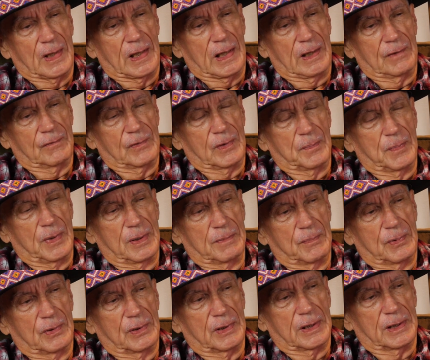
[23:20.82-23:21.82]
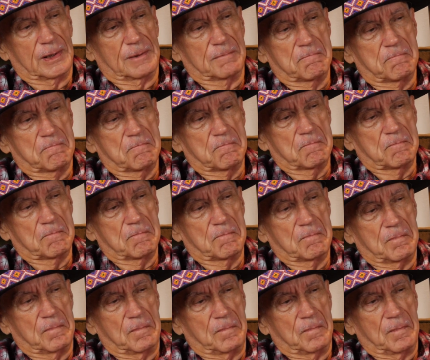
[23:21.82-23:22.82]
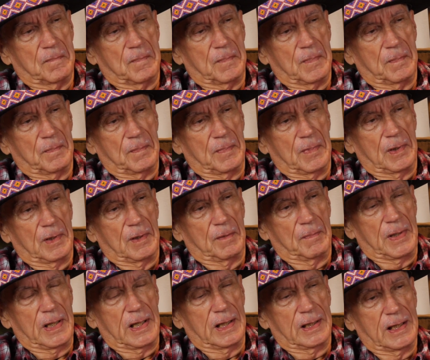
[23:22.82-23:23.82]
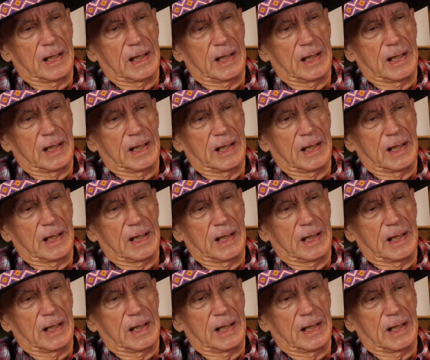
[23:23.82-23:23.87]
I remember a man